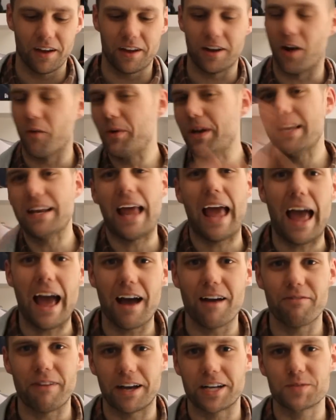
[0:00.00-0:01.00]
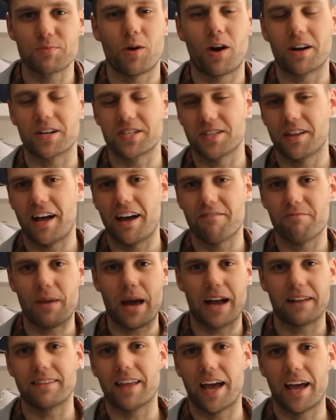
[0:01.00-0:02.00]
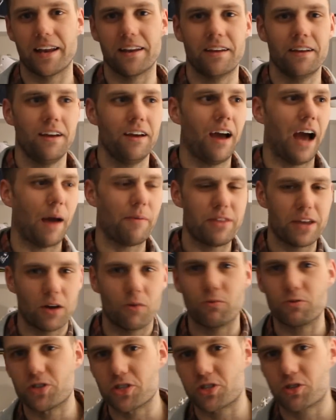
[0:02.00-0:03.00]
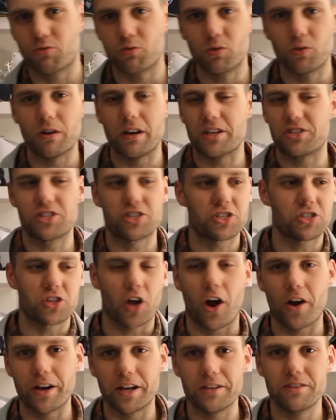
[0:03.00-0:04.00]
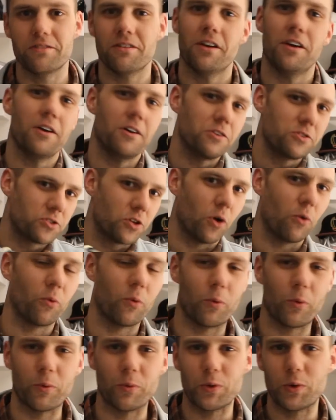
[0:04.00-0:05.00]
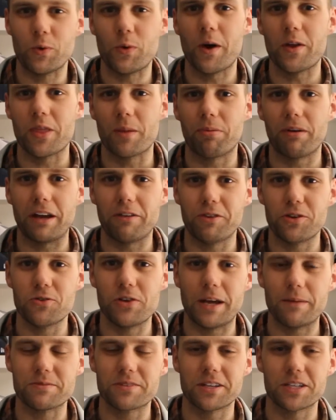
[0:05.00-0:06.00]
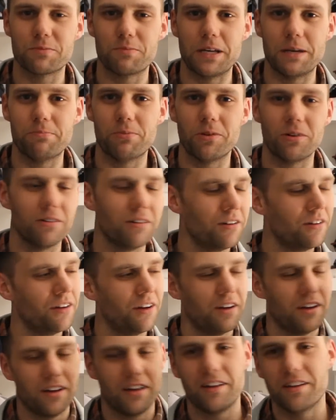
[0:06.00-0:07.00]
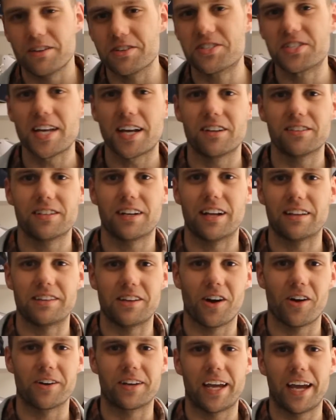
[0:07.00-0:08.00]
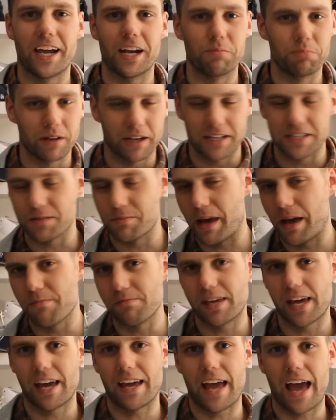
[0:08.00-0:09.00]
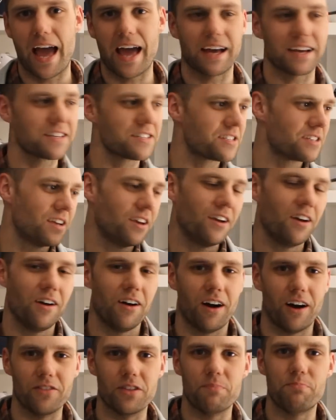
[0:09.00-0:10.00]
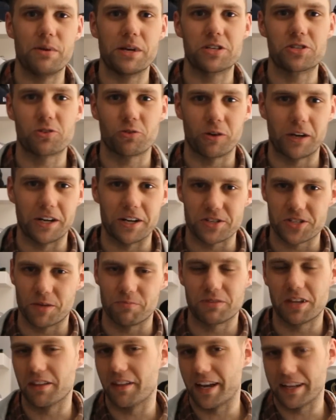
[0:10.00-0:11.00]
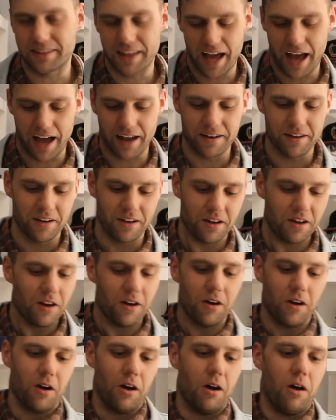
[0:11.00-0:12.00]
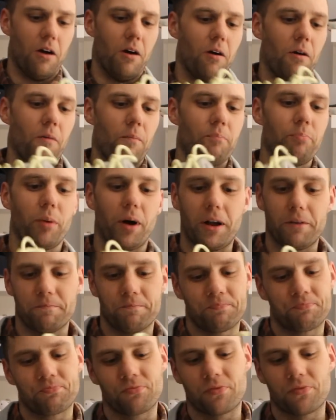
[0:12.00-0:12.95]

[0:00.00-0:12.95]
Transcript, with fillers: You know, we didn't have Xbox Live back then. I think it just grew, it just started. So when you wanted to play video games against people, you settled it at the arcade playing some MKX on the big screen or something like that. But